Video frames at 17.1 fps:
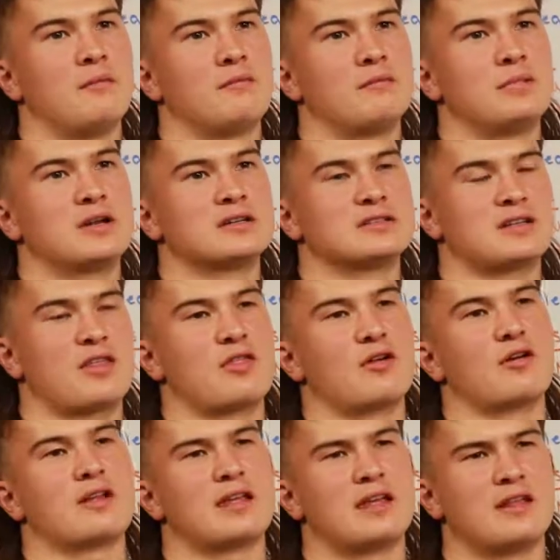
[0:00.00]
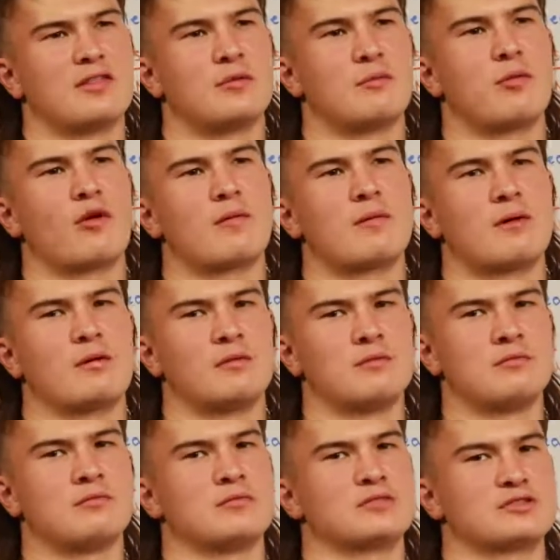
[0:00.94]
because I thought, again, the
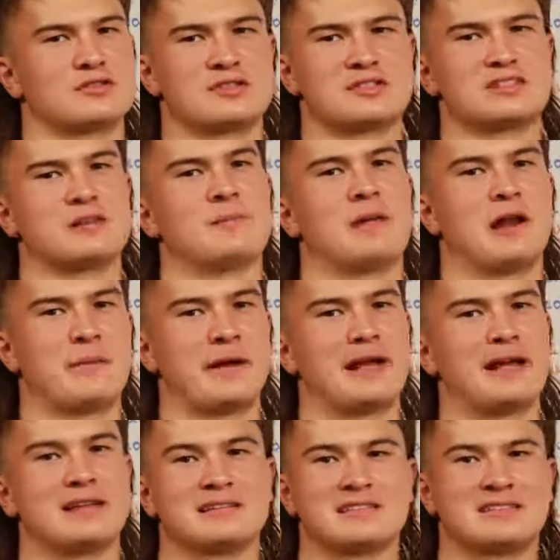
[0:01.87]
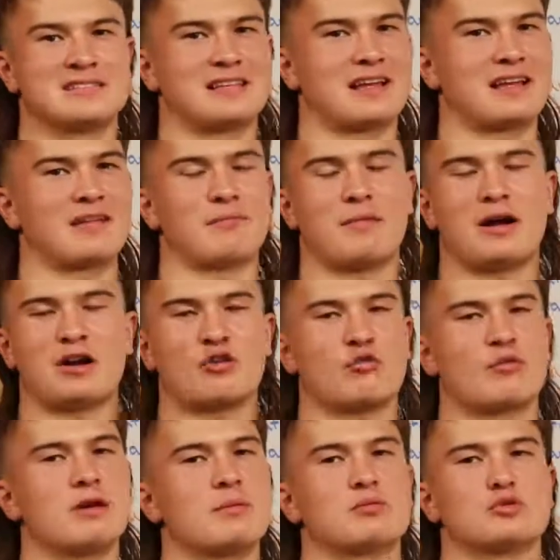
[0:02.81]
barbell was going to slip out of my hands because like my
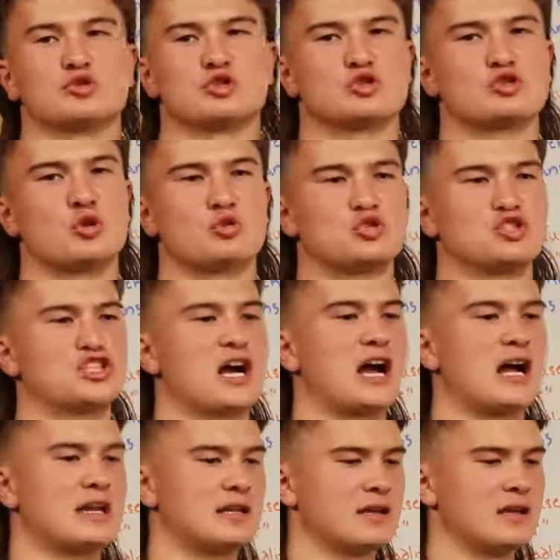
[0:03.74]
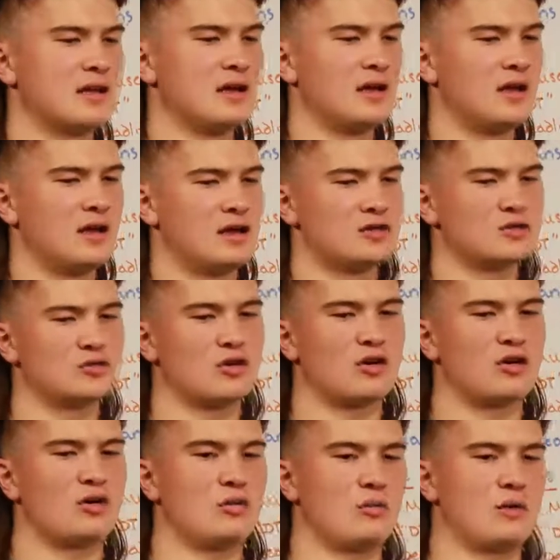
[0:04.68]
grip was so shot.
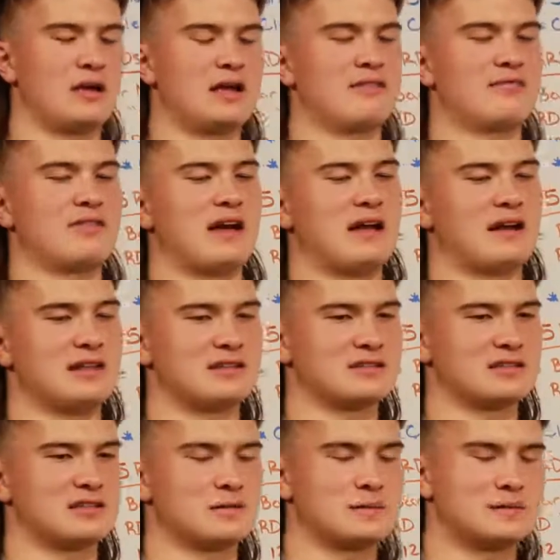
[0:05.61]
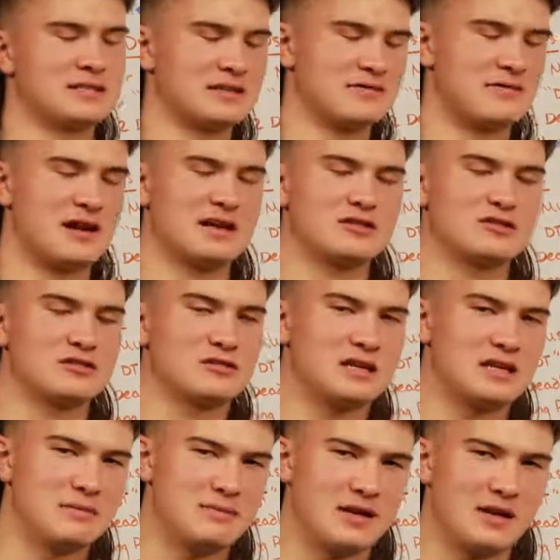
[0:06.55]
So if that is a limiting factor,
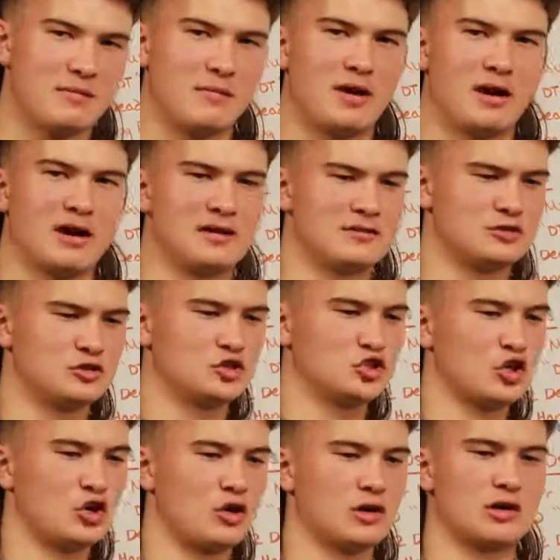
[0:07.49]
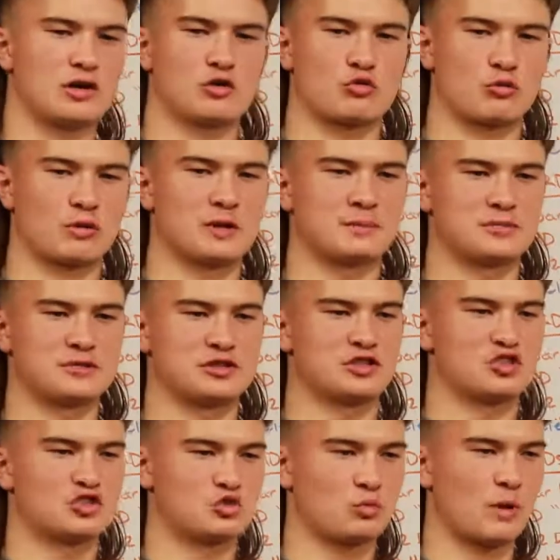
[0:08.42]
keep that in mind. Chalk, grips,
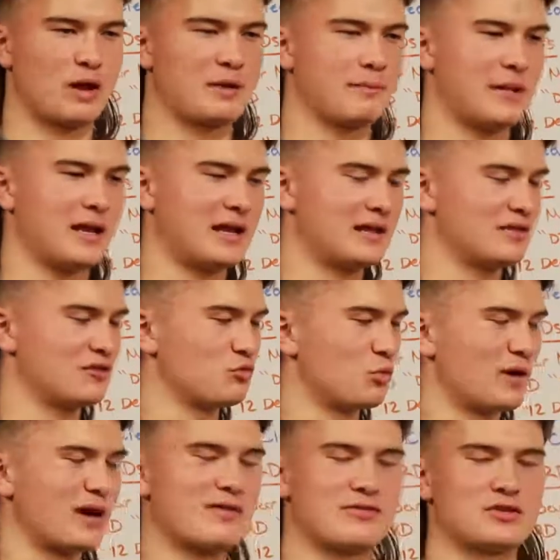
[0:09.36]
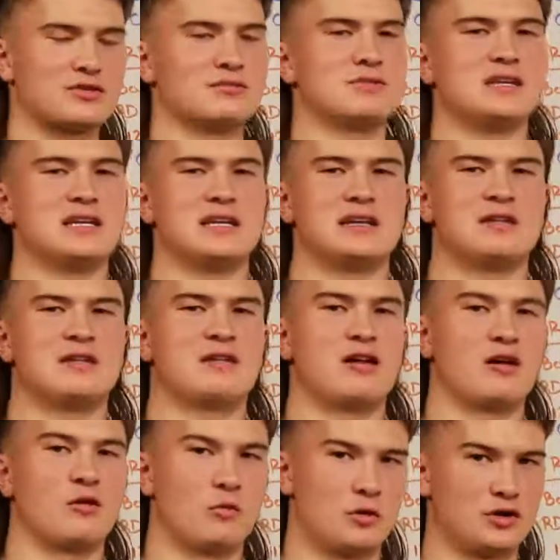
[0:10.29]
sweat bands, whatever you need
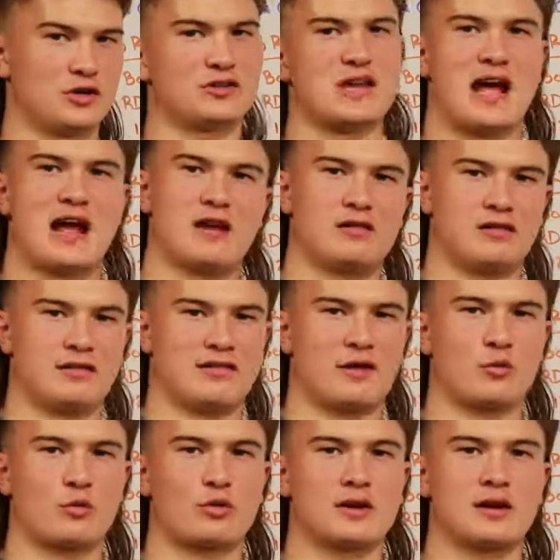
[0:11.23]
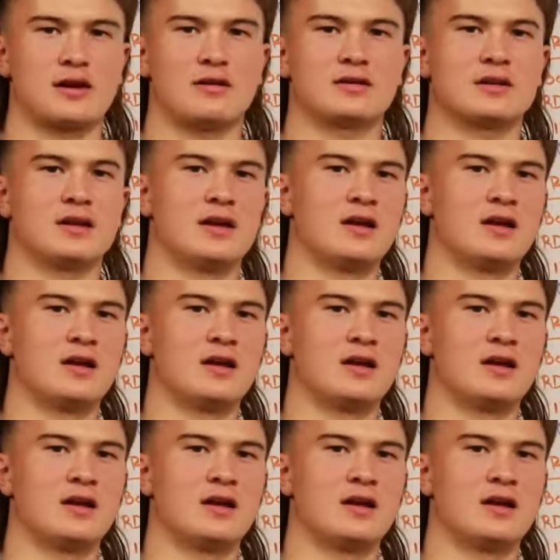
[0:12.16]
when you're tackling that workout